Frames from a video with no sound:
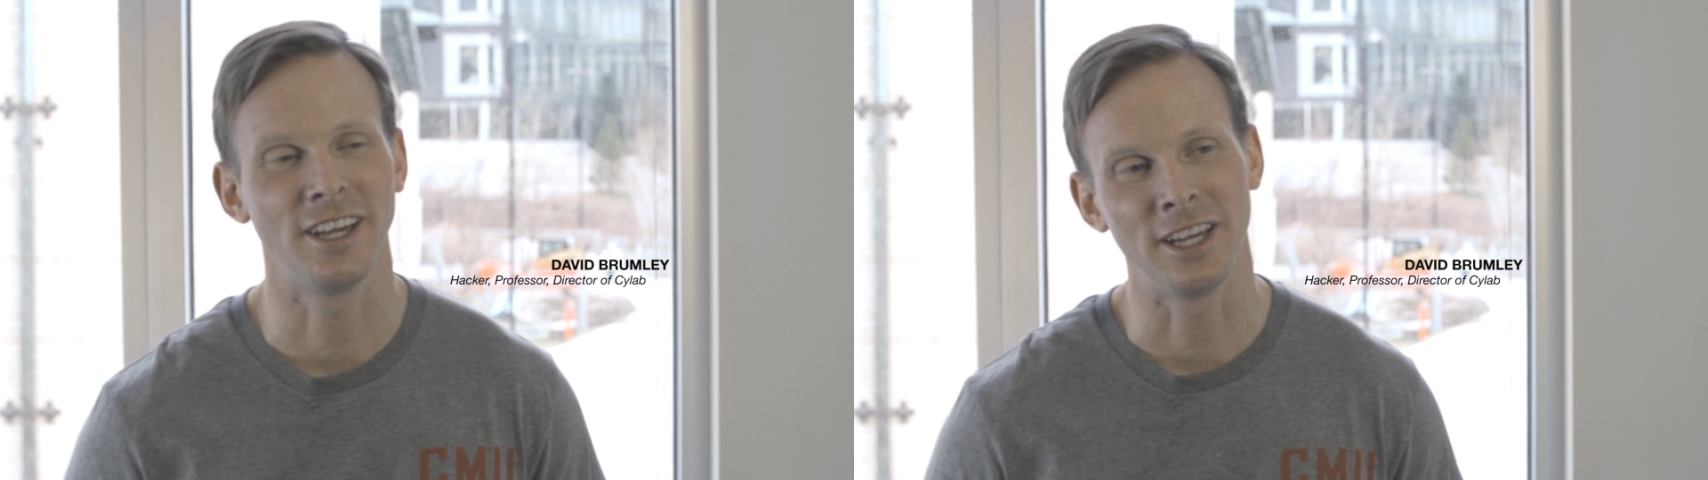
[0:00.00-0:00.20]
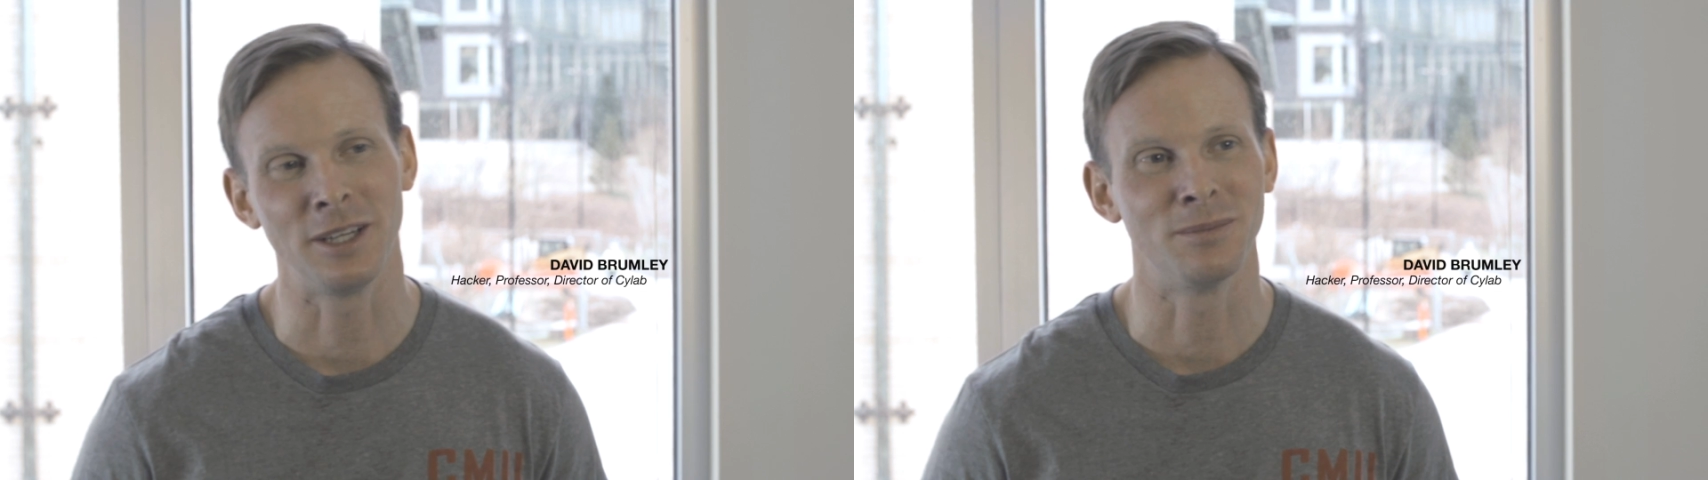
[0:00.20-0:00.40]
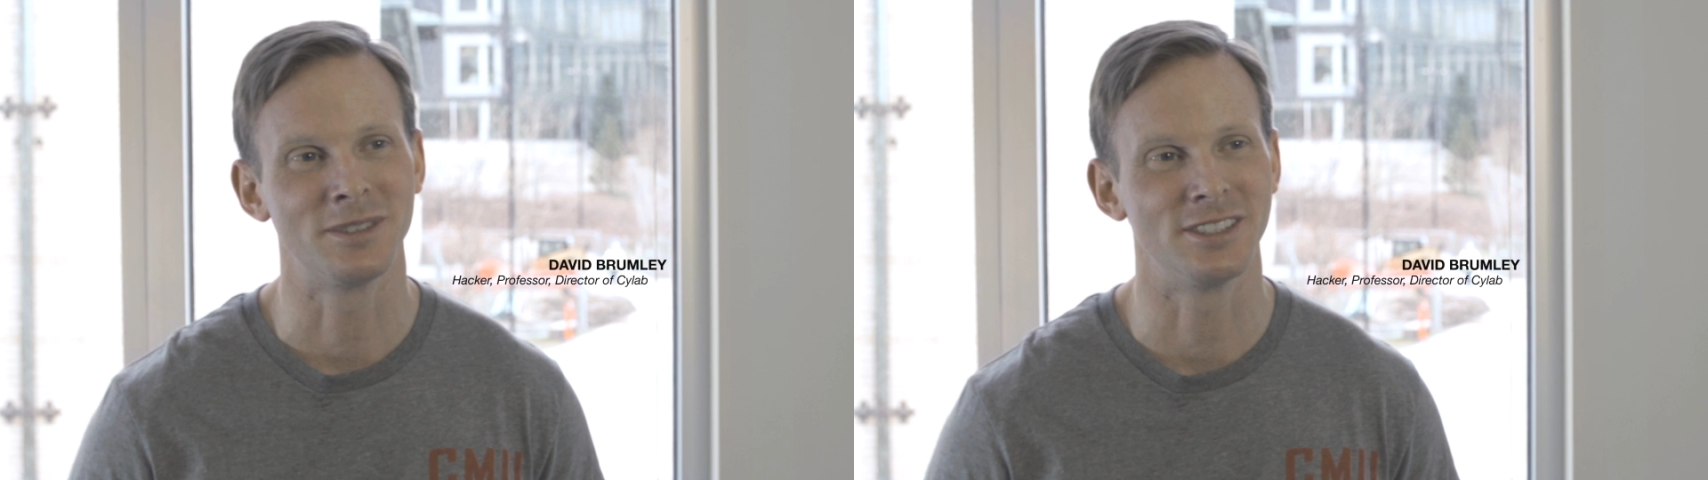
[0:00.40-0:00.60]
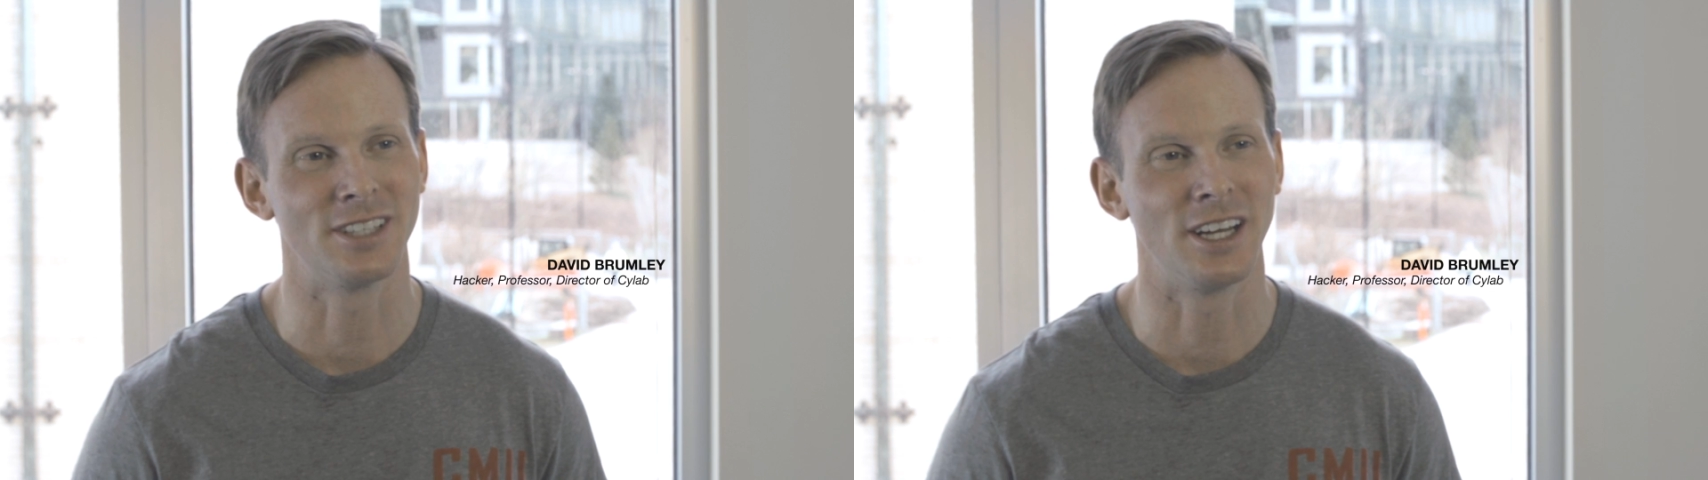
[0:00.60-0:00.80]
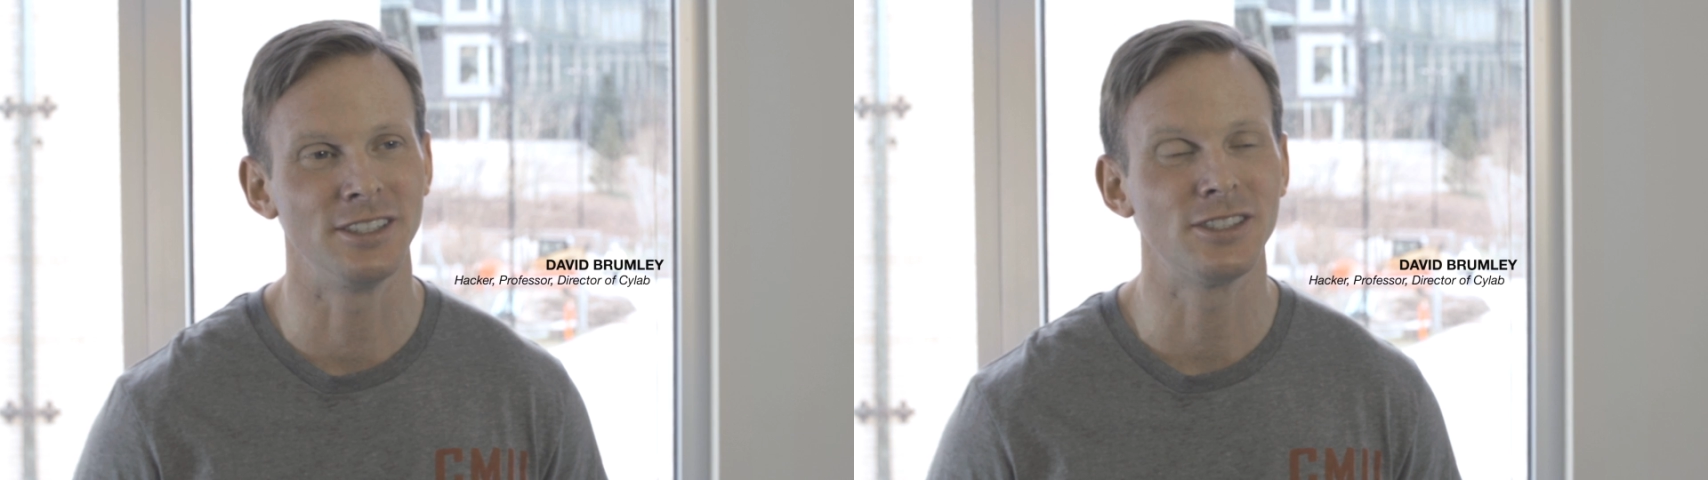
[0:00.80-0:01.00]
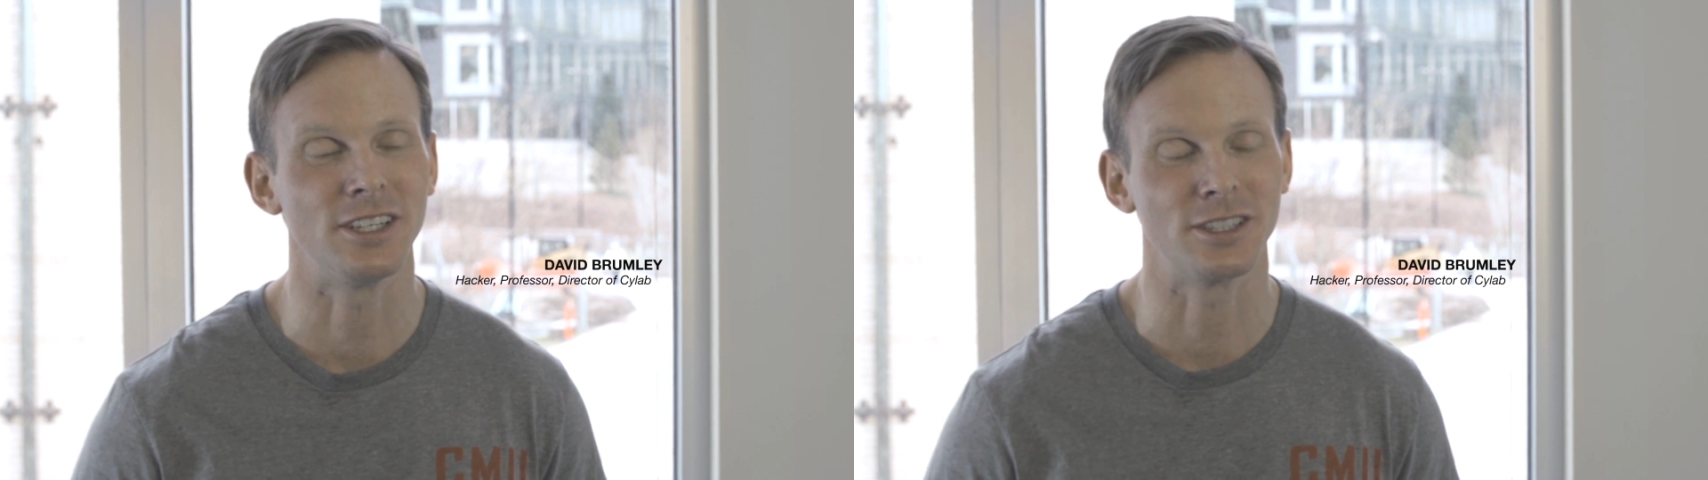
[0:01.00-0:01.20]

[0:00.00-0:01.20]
game designed to